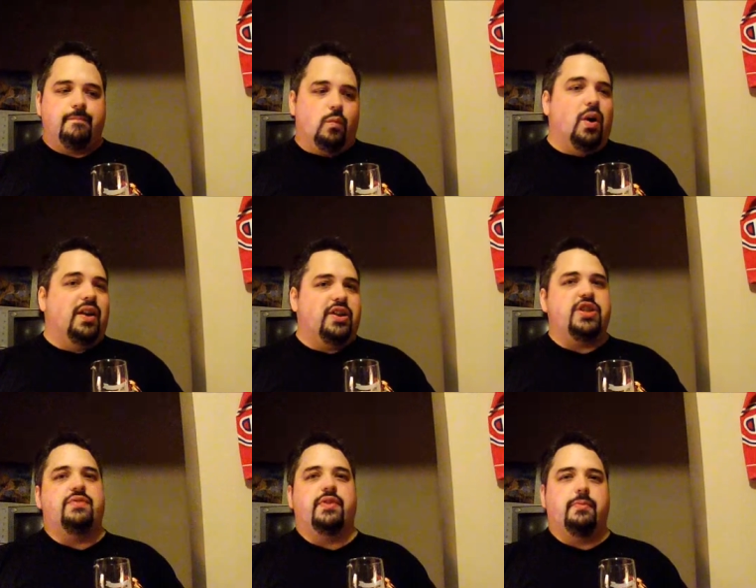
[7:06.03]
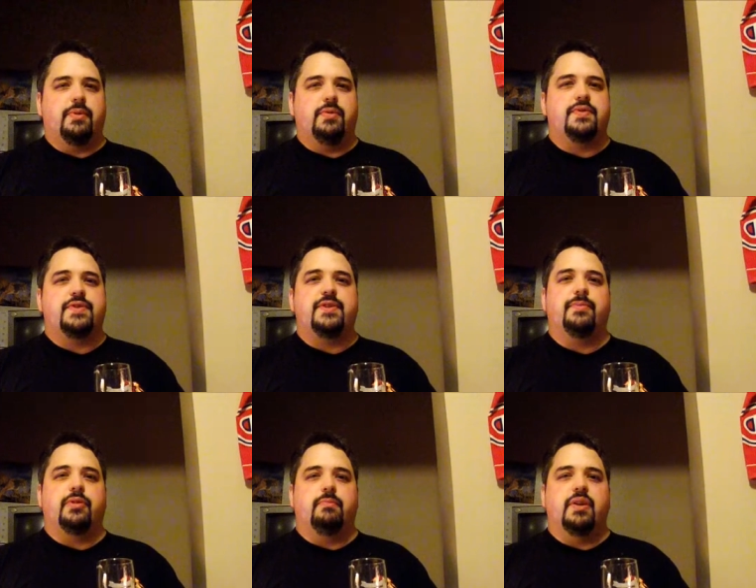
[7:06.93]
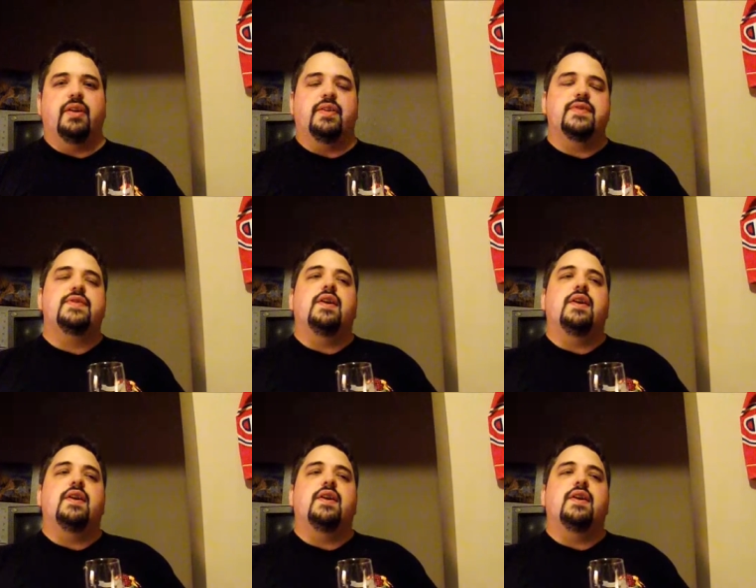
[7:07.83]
while achieving about similar bitterness.